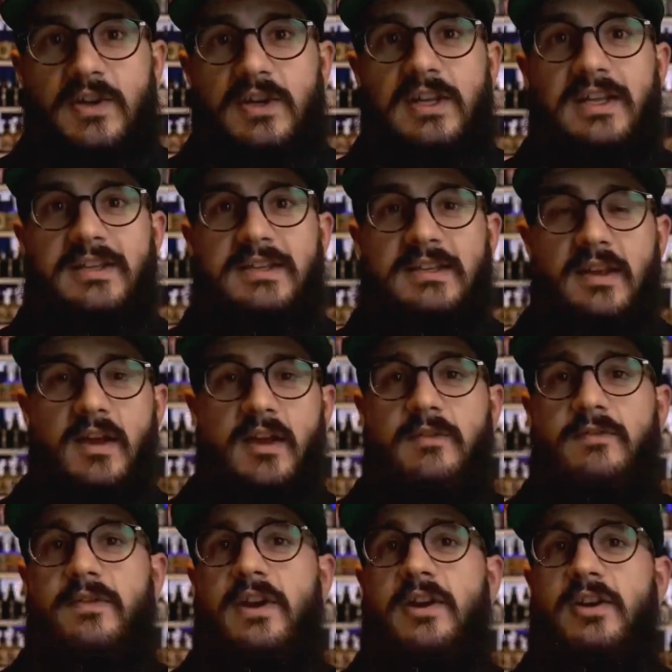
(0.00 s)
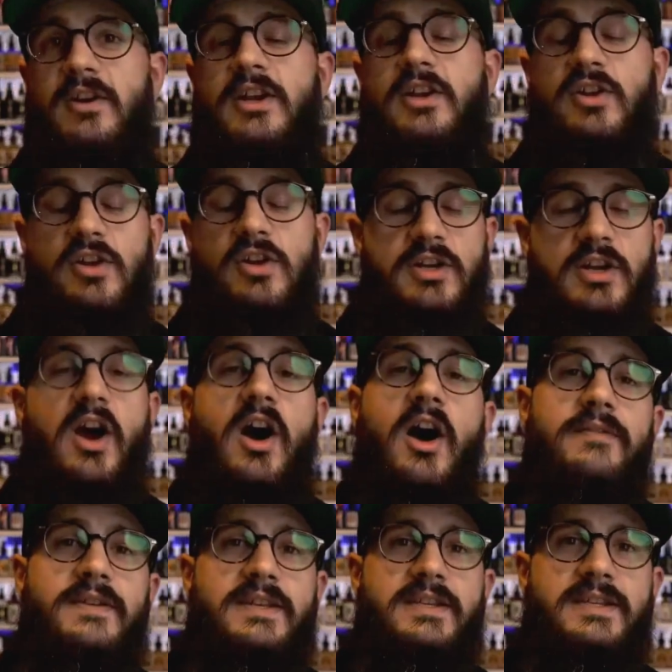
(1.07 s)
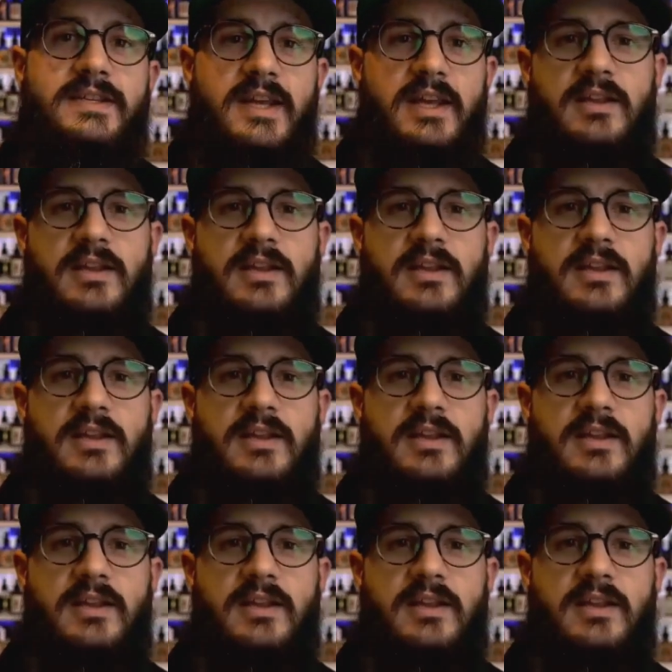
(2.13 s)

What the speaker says: It's a very good coffee scent.